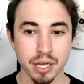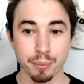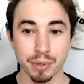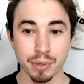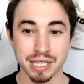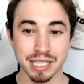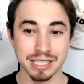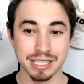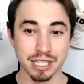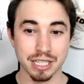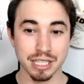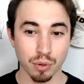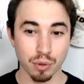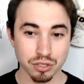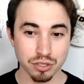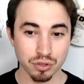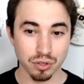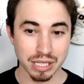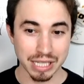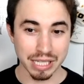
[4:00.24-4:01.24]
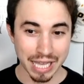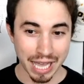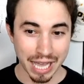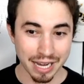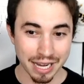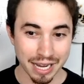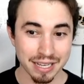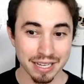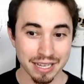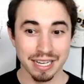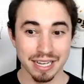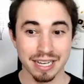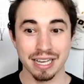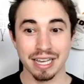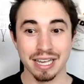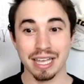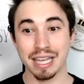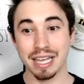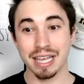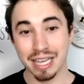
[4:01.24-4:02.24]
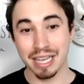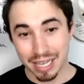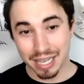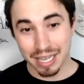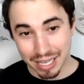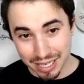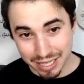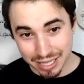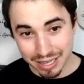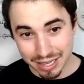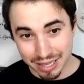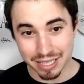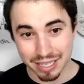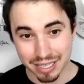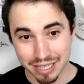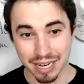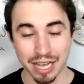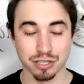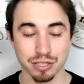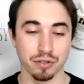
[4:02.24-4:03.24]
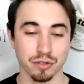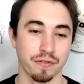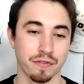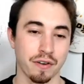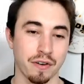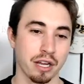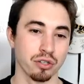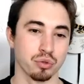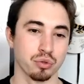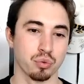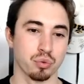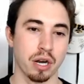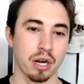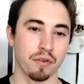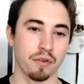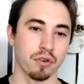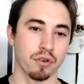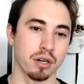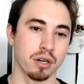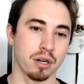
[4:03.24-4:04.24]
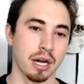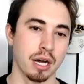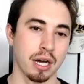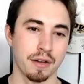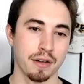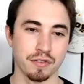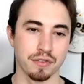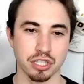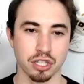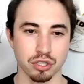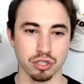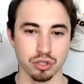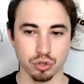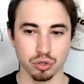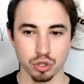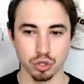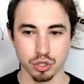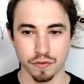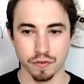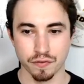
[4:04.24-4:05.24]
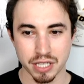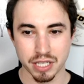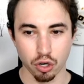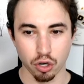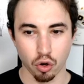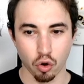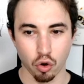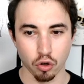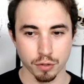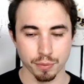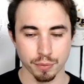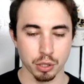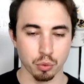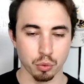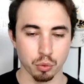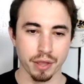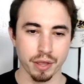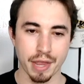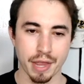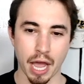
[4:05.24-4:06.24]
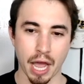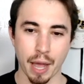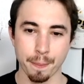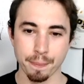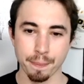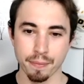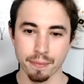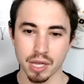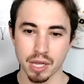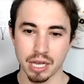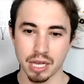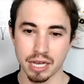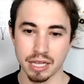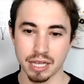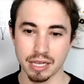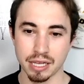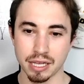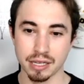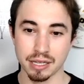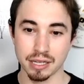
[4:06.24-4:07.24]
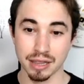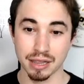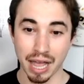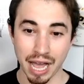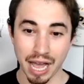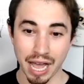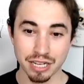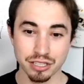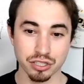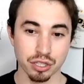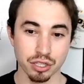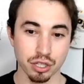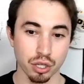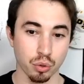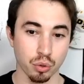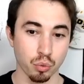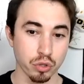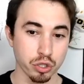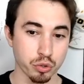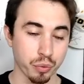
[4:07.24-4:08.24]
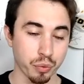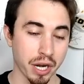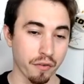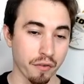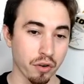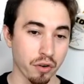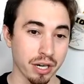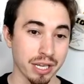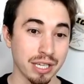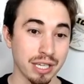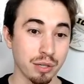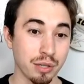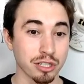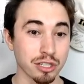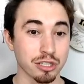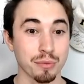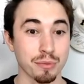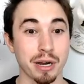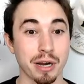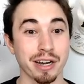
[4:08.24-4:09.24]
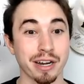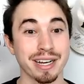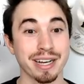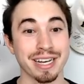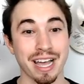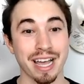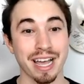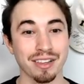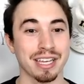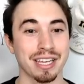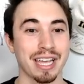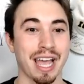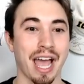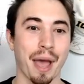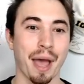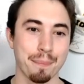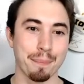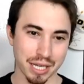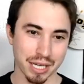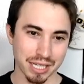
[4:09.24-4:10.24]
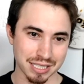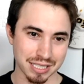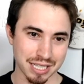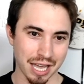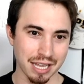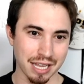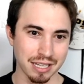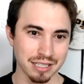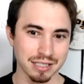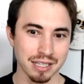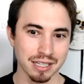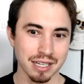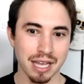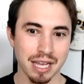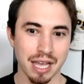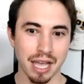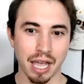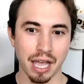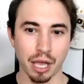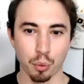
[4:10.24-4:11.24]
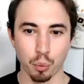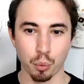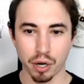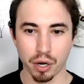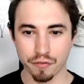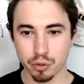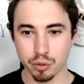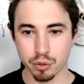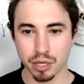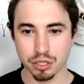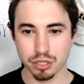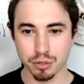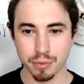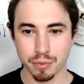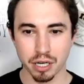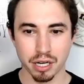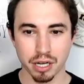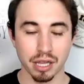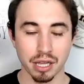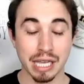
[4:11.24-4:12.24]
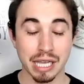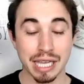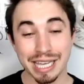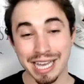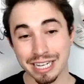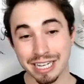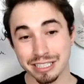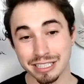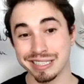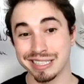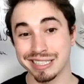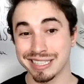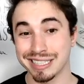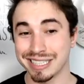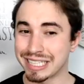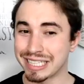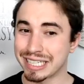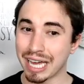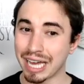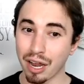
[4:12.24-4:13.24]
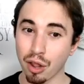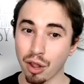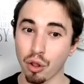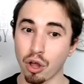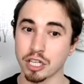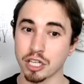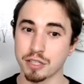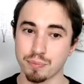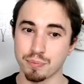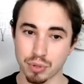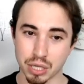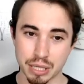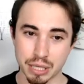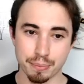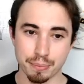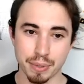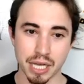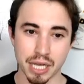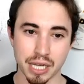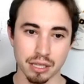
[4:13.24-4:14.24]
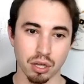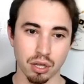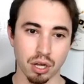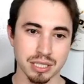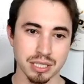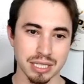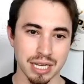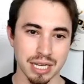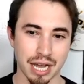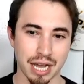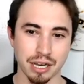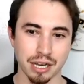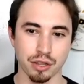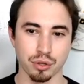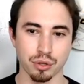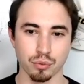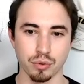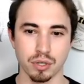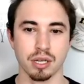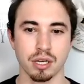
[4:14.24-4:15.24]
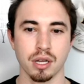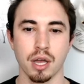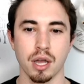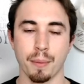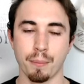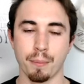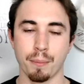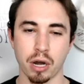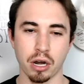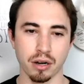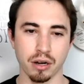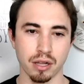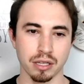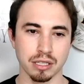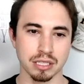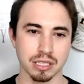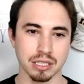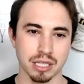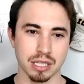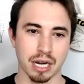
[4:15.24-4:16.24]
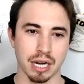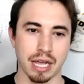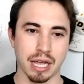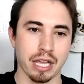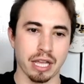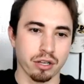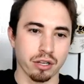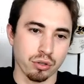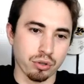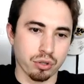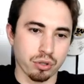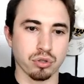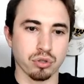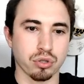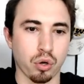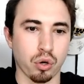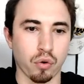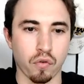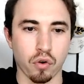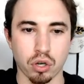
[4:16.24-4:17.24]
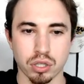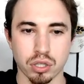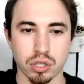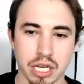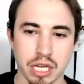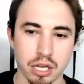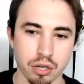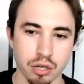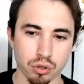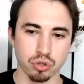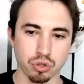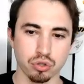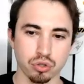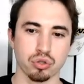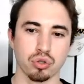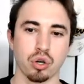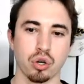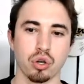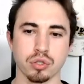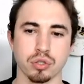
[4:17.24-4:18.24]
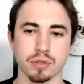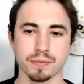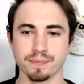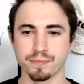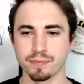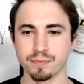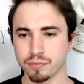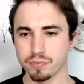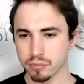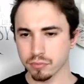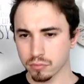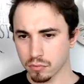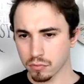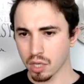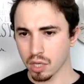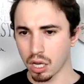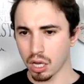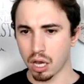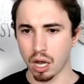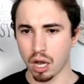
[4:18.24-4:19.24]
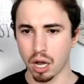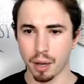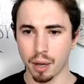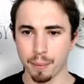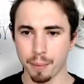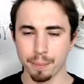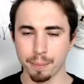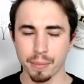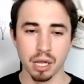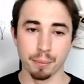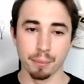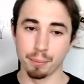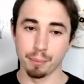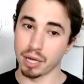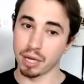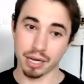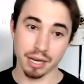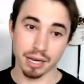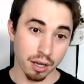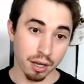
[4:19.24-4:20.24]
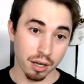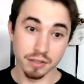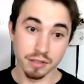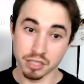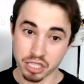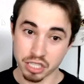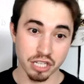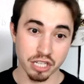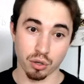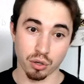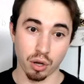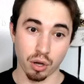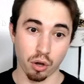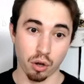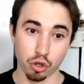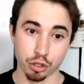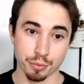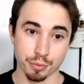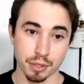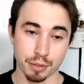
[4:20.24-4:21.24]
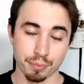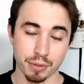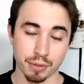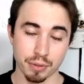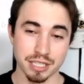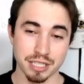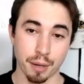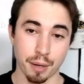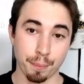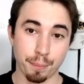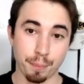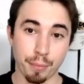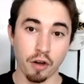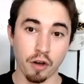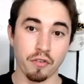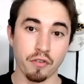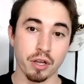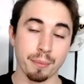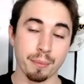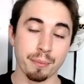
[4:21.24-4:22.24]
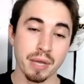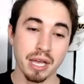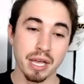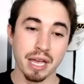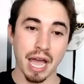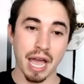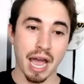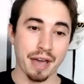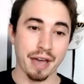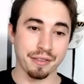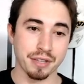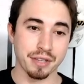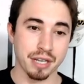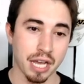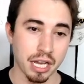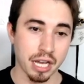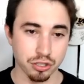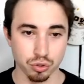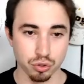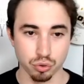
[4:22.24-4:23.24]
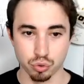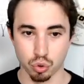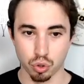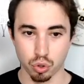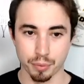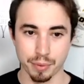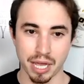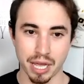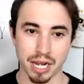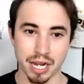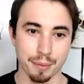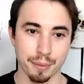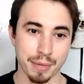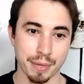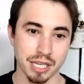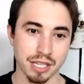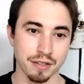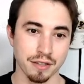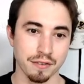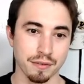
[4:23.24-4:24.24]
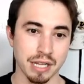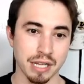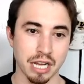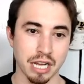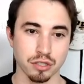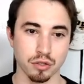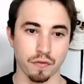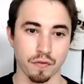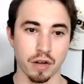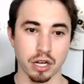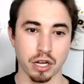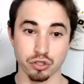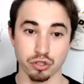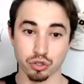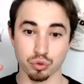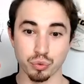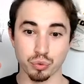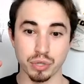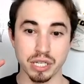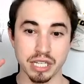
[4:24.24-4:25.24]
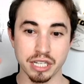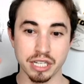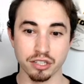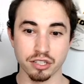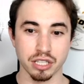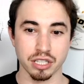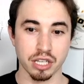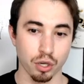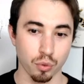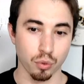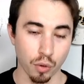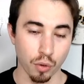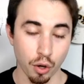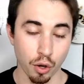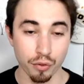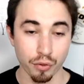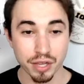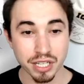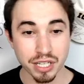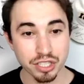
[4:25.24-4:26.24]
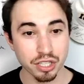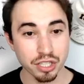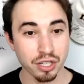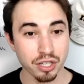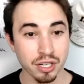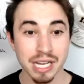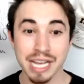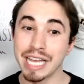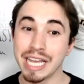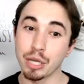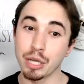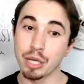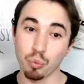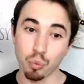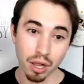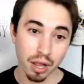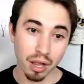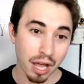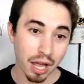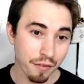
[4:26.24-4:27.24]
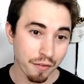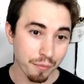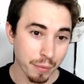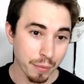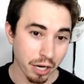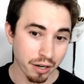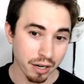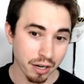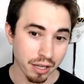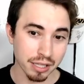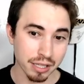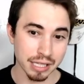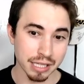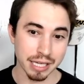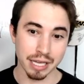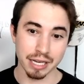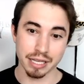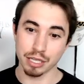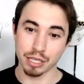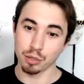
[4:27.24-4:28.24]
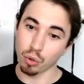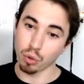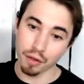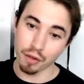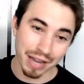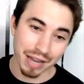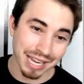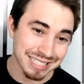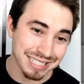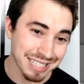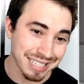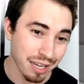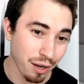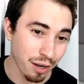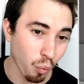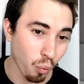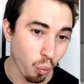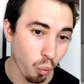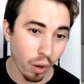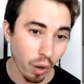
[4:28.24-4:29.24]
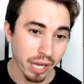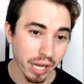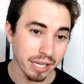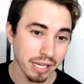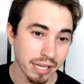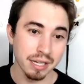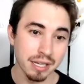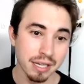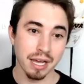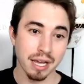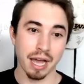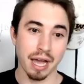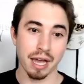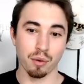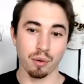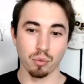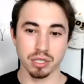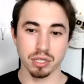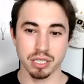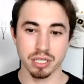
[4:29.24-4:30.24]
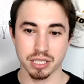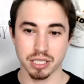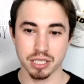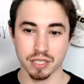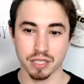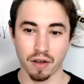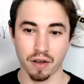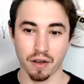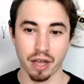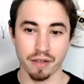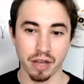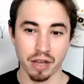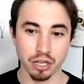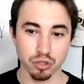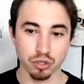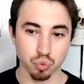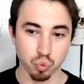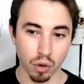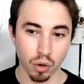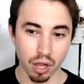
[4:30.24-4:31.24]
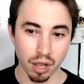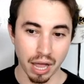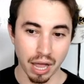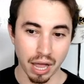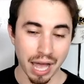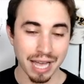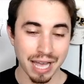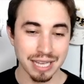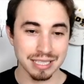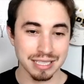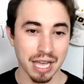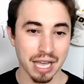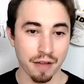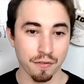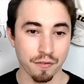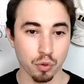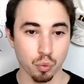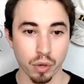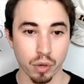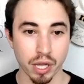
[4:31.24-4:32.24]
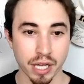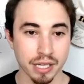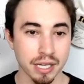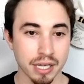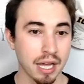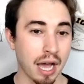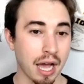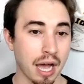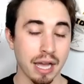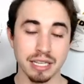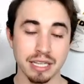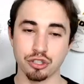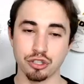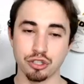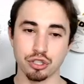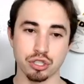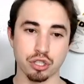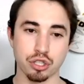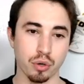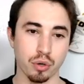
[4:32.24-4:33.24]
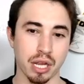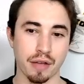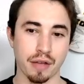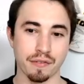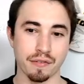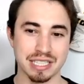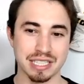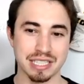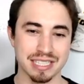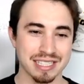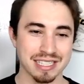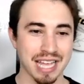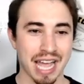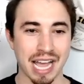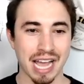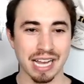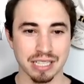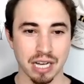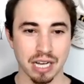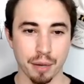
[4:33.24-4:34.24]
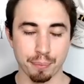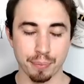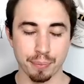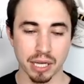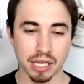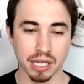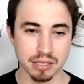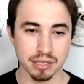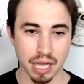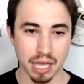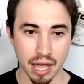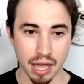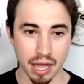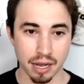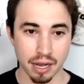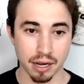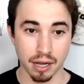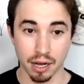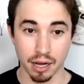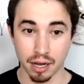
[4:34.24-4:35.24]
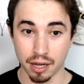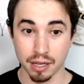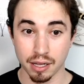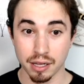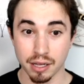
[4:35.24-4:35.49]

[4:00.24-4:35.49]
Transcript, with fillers: but they did wrestle again in the national finals whenever uh, Vincenzo Joseph did ultimately win that. And then last year was whenever he wrestled Marinelli at Big Tens. And whenever he wrestled Marinelli, he actually he kind of lost pretty big, lost nine to three. Marinelli just kind of handled those overhooks, handled those throws. Um, but Cenzo ultimately placed above him at the national tournament, ended up making the national finals three years in a row. This year, he will have Marinelli again. He will have Isaiah White at 165, as well as Evan Wick. Uh, he's just going to have a stacked up Big Ten uh,